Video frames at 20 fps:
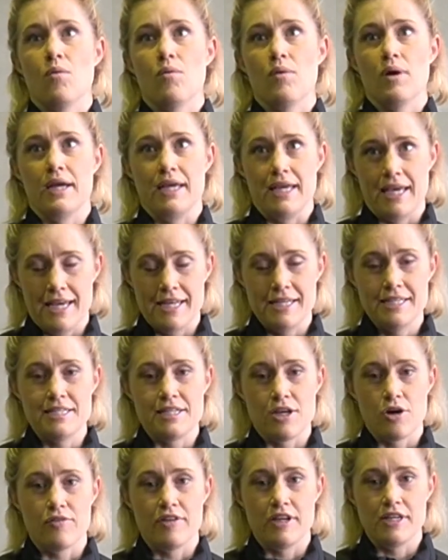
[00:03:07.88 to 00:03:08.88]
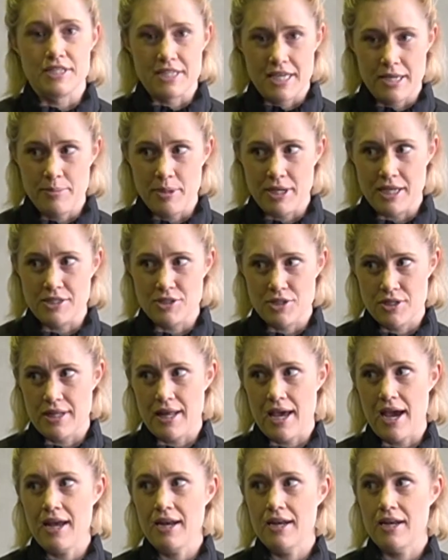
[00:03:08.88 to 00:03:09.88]
Again, delving deeper into
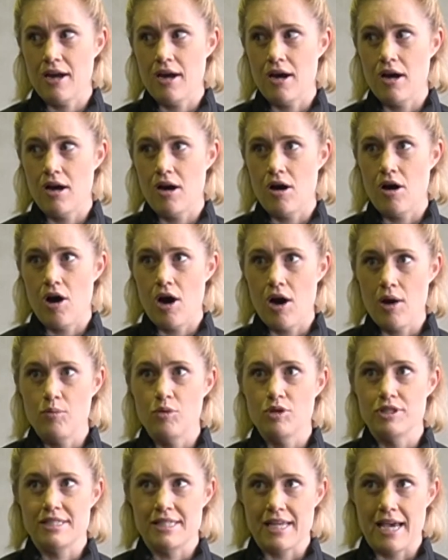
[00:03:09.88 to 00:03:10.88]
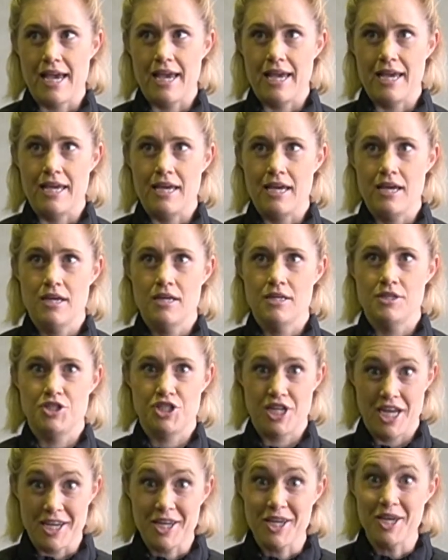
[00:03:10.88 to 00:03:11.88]
that, I would say
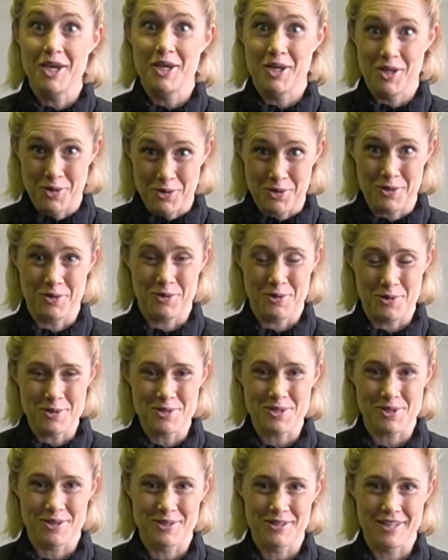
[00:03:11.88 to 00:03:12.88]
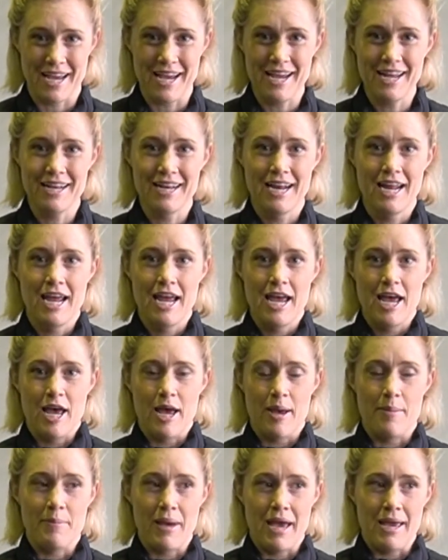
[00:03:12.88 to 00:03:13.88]
check your thoughts on that
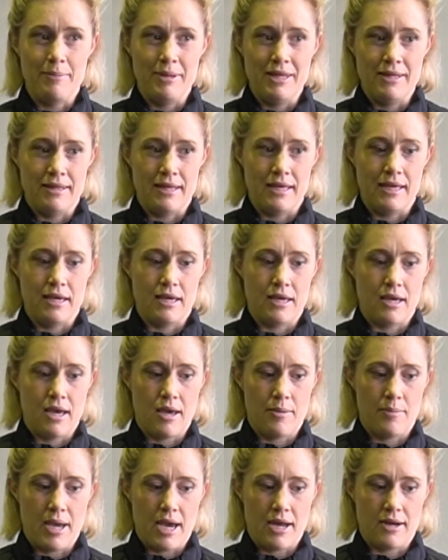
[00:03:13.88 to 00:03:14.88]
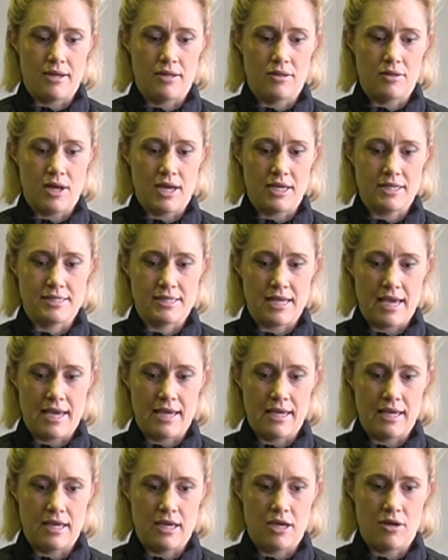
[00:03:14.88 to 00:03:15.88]
and maybe think about it like
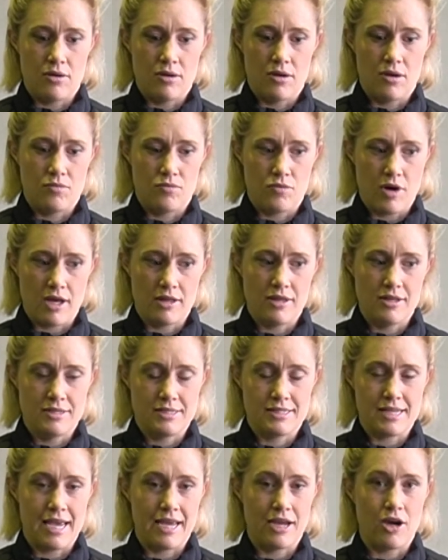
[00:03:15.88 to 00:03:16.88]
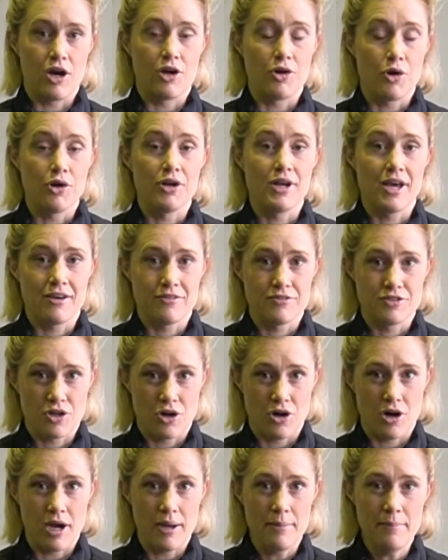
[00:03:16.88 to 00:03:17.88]
saying, rather than saying I don't have
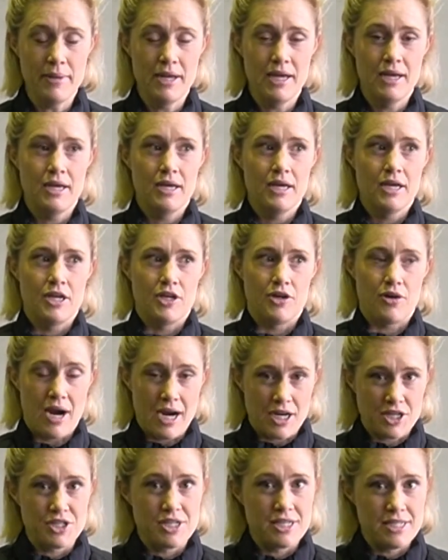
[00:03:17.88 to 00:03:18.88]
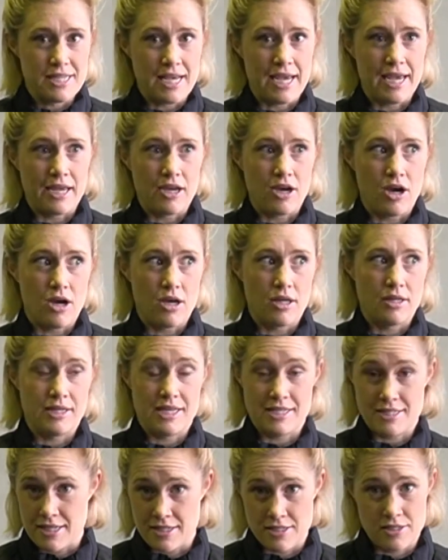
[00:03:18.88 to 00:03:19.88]
time, you're actually saying
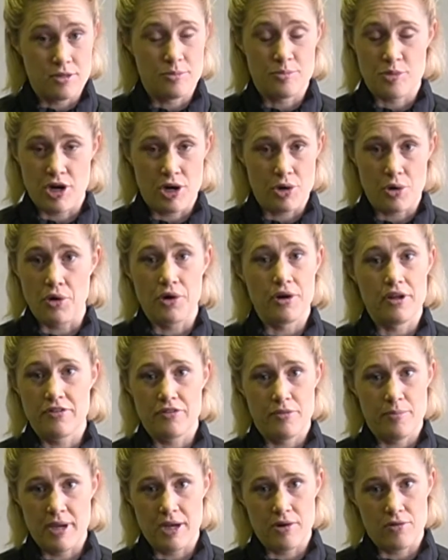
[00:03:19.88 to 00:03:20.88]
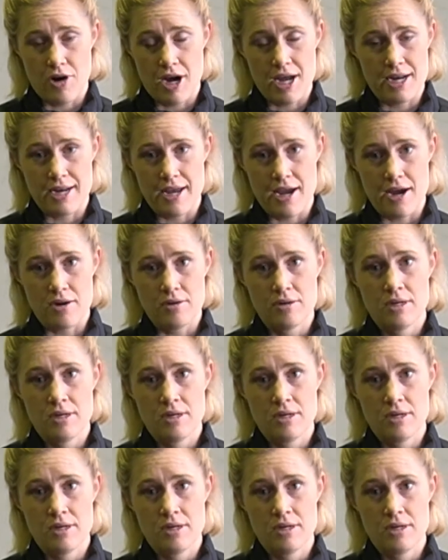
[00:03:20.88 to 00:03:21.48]
this isn't a priority for me right now.